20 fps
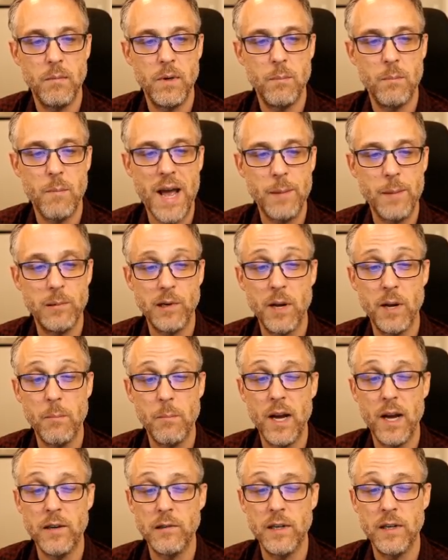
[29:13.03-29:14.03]
mapper,
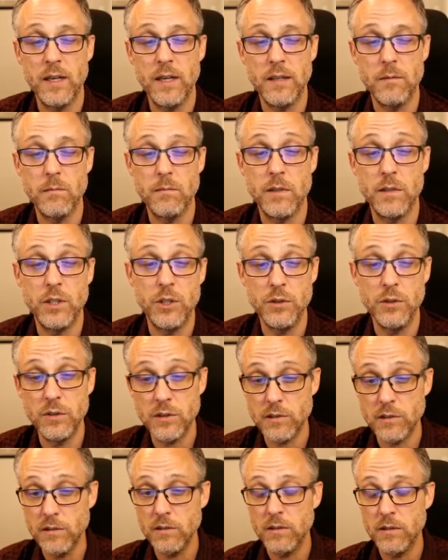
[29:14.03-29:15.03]
combiner, and
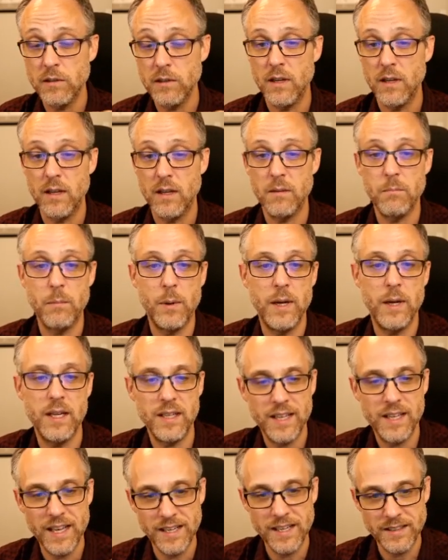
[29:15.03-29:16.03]
reducer,
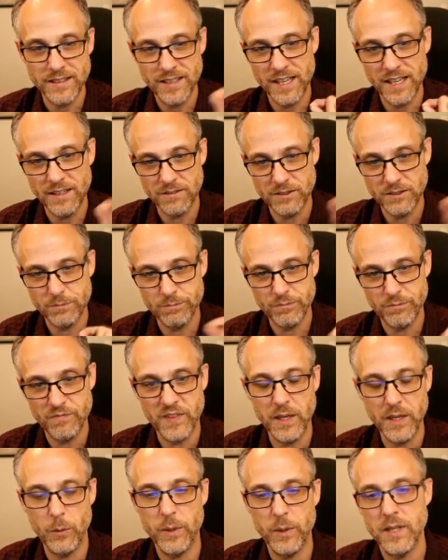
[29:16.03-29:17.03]
but can
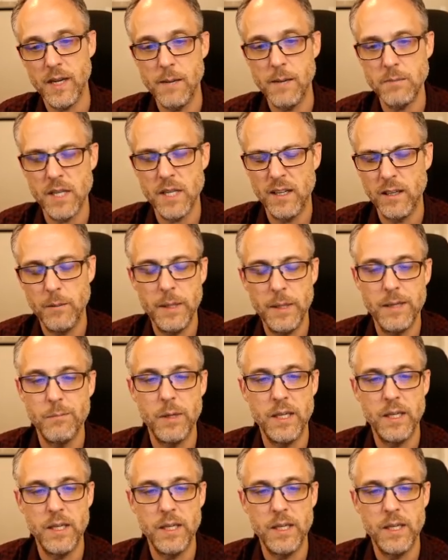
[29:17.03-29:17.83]
fiddle with types a little bit.